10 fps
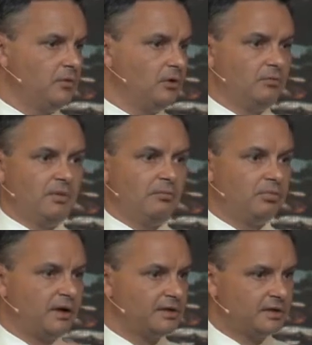you know,
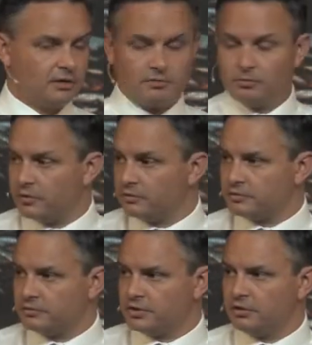embracing whether
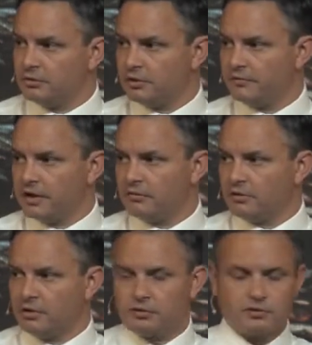it's regenerative
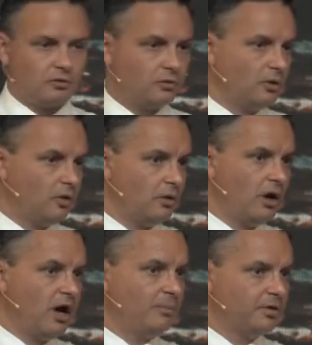agriculture or
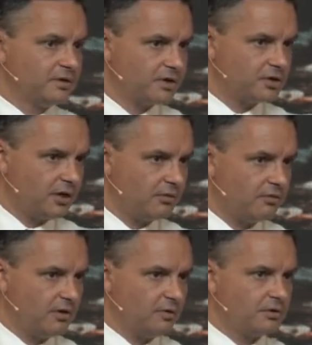high precision
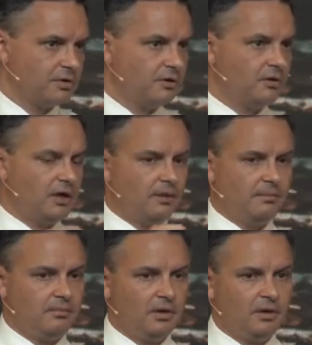agriculture,
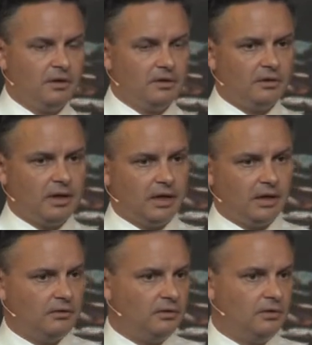
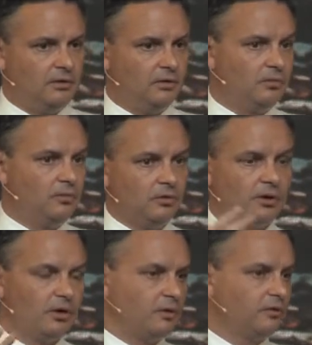you know,
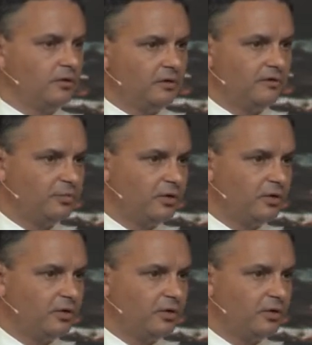looking at alternative